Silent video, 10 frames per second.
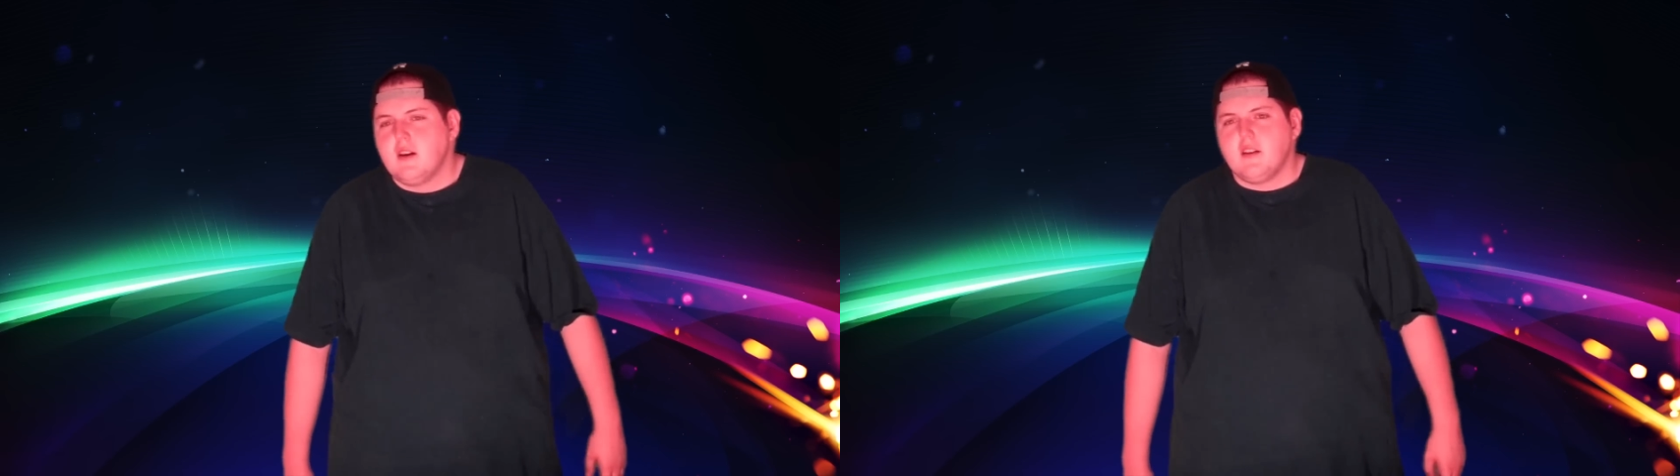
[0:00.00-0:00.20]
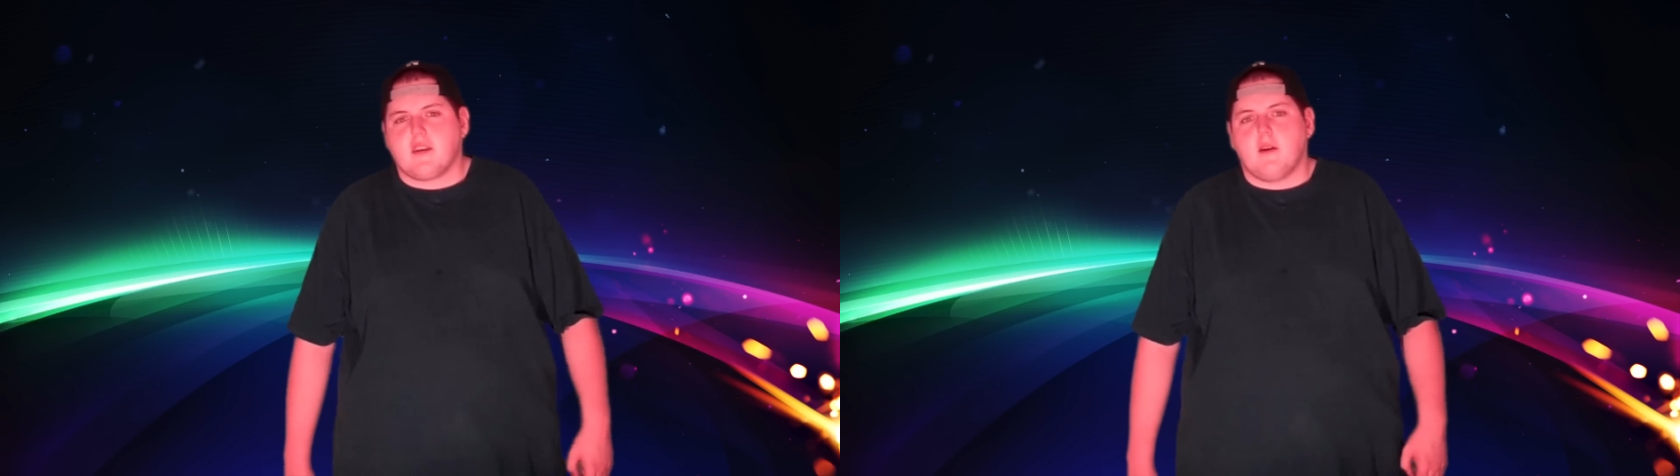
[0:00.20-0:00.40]

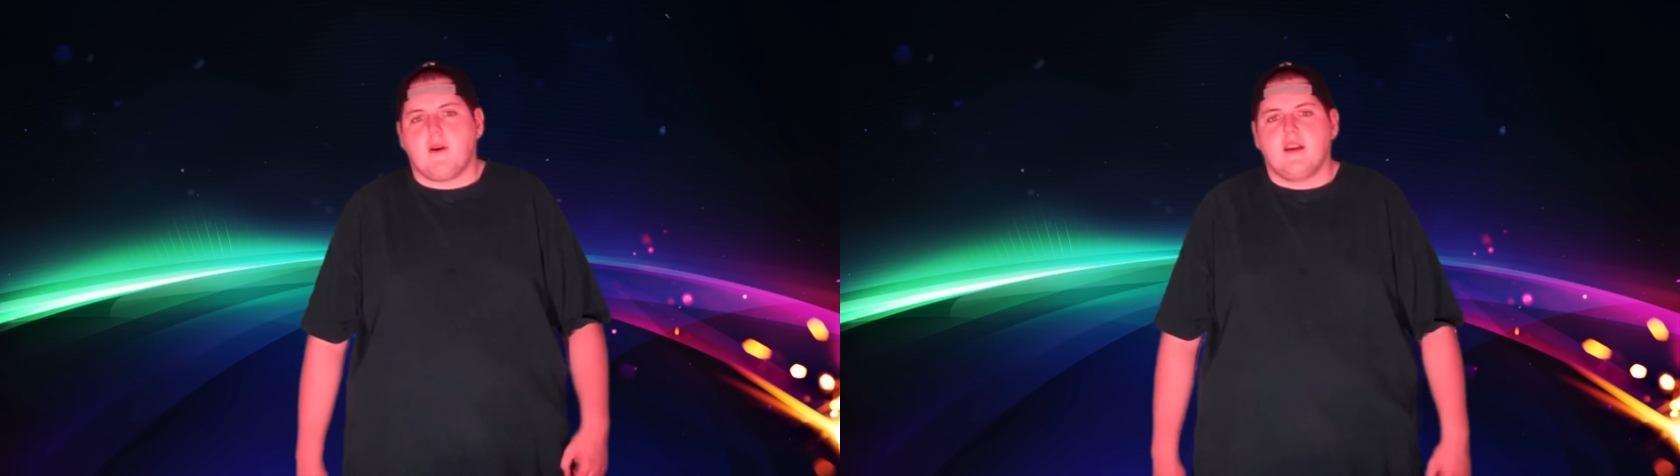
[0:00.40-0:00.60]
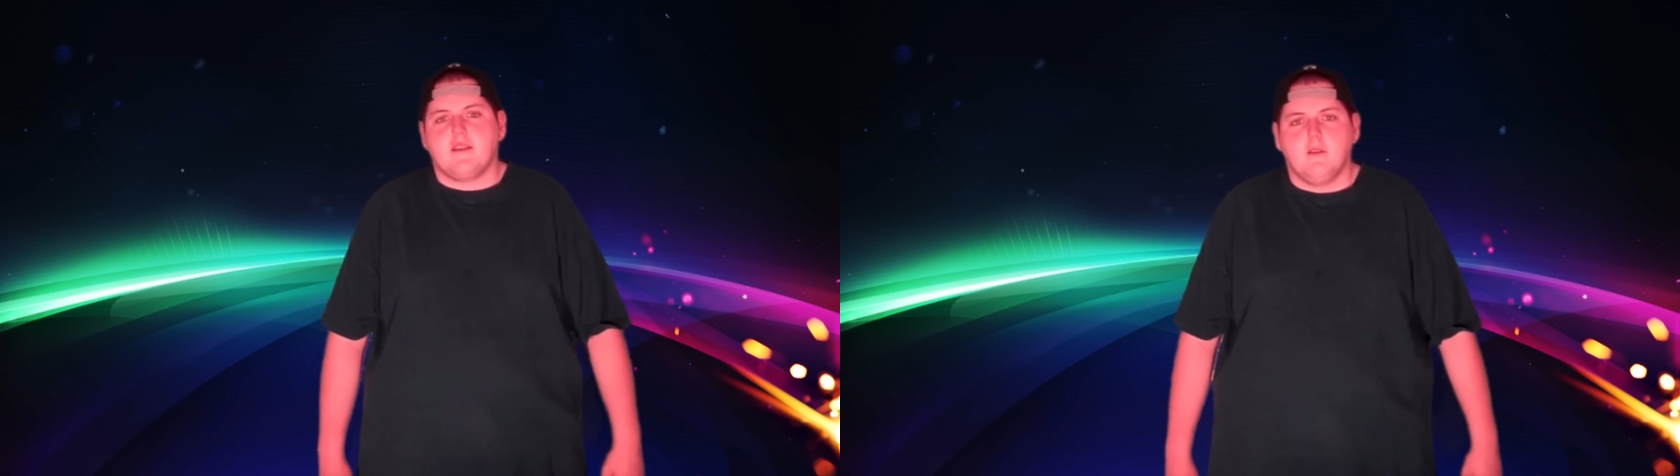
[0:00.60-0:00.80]
let's get
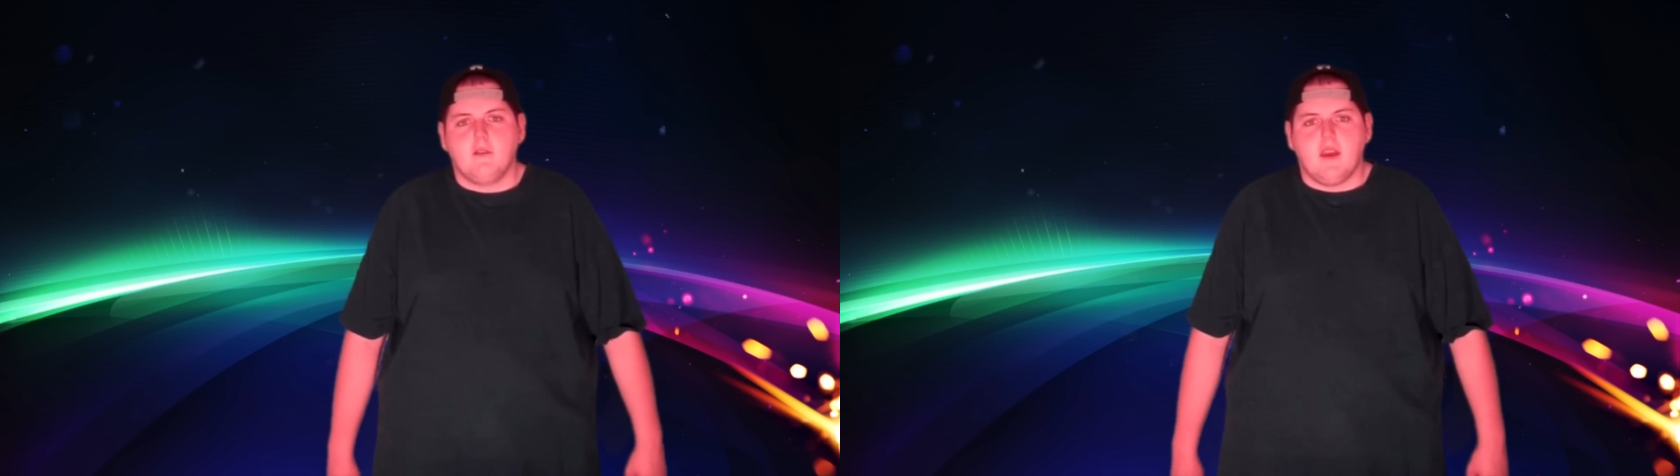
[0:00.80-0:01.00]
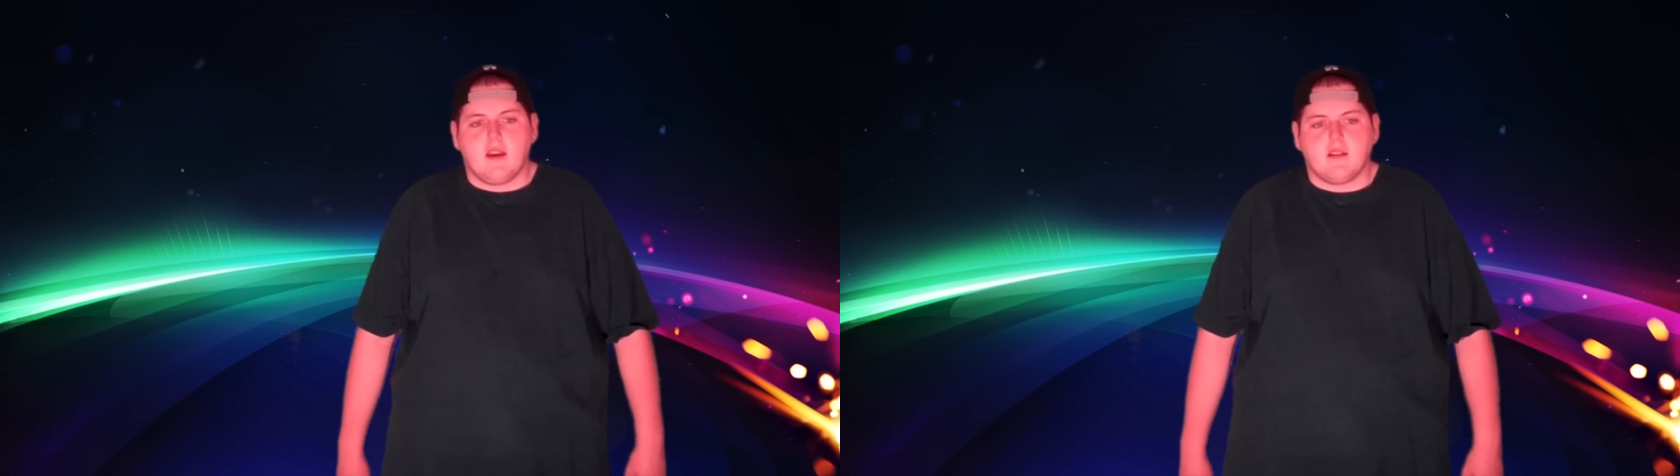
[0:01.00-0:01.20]
right into
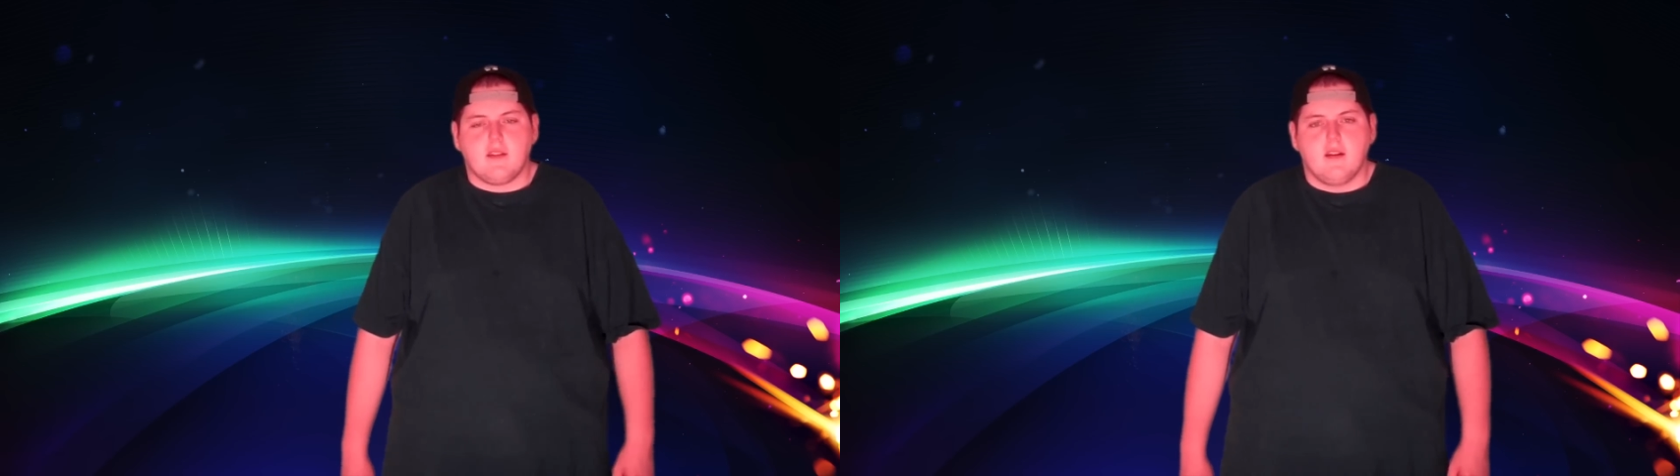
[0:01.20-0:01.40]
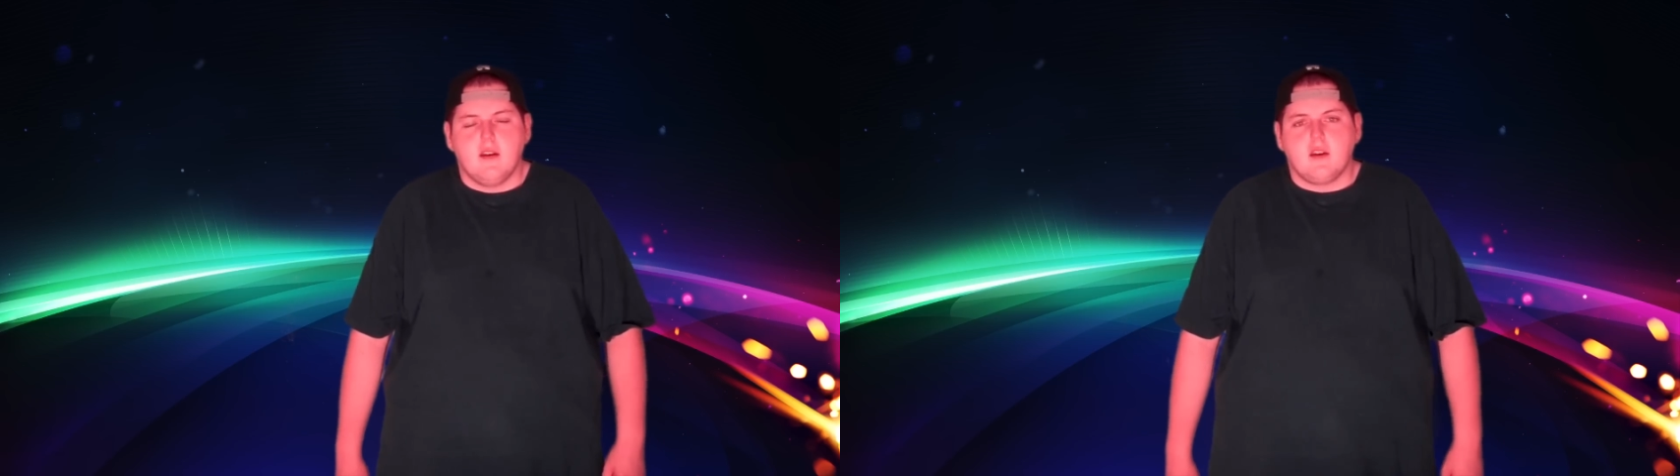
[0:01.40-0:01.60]
things.